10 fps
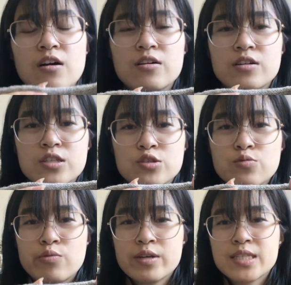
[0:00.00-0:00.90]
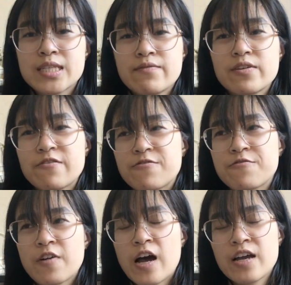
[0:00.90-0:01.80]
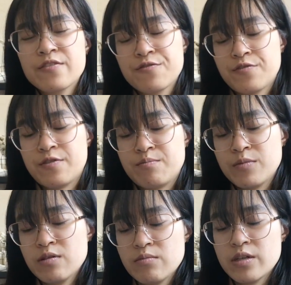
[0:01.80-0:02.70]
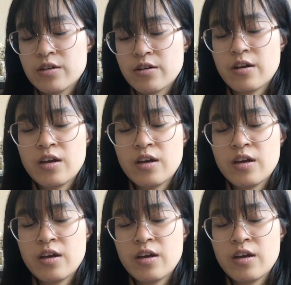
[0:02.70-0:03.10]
on a 2.75mm,